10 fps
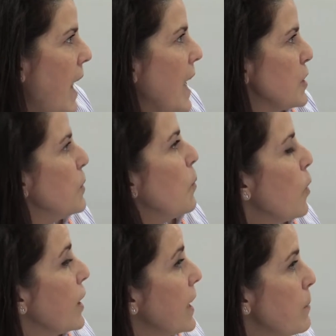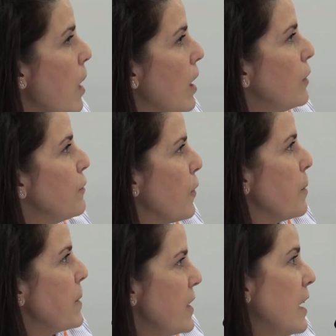actual working model
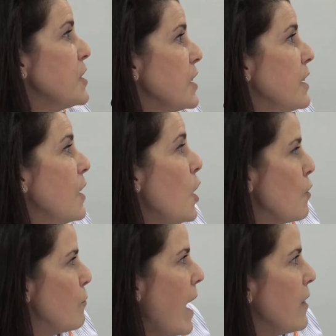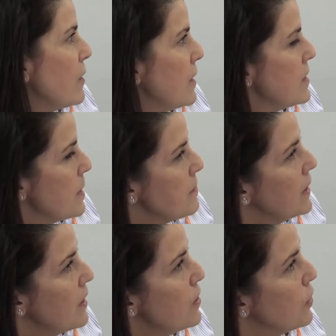for production rather than
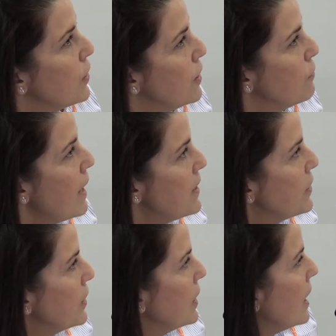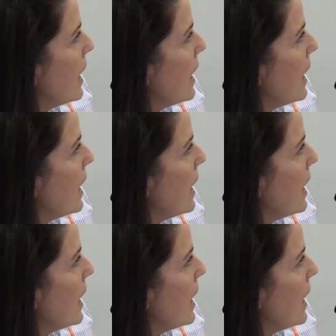something that you're going to render